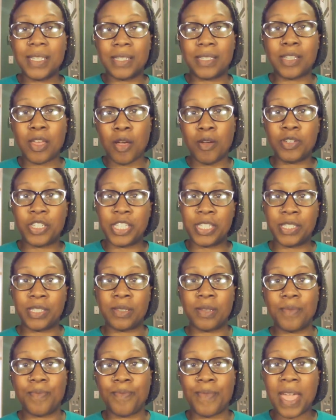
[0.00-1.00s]
this coach is
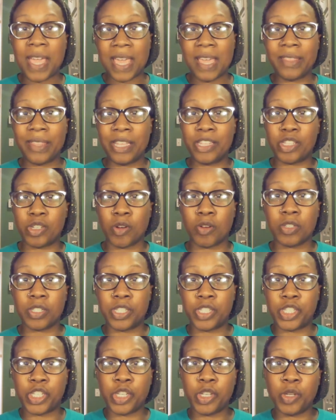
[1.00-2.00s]
making these girls
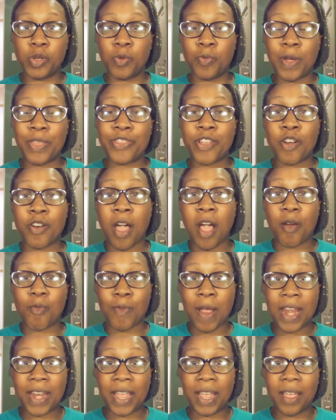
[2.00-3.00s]
do when they're not
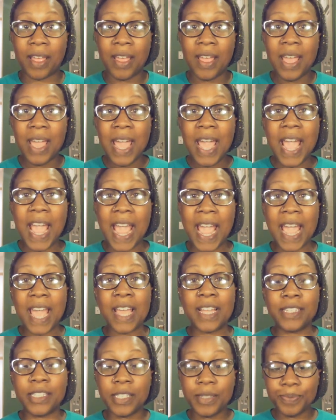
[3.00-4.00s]
ready.
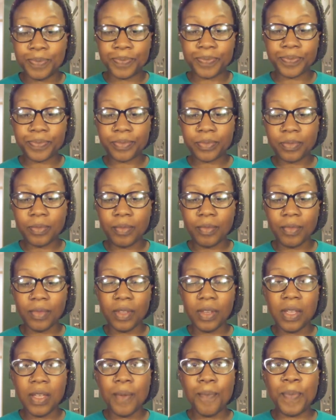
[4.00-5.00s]
And
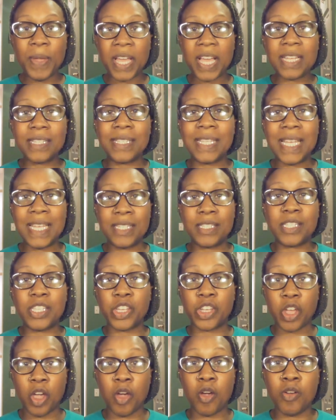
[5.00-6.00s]
because he's
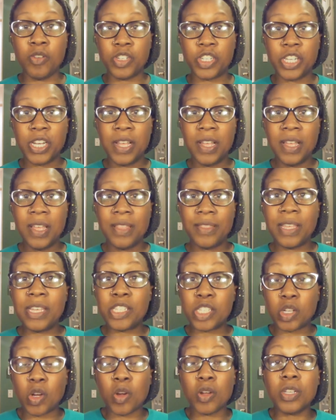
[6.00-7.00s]
the coach,
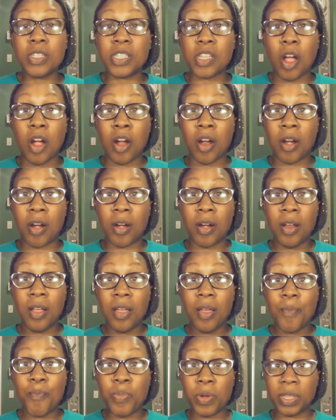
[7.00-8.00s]
these girls are
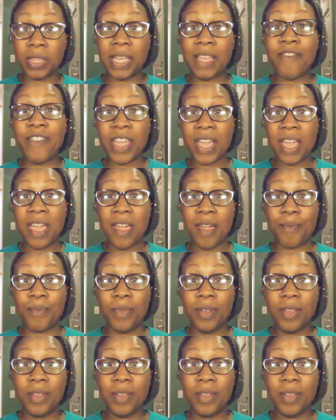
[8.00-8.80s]
believing him.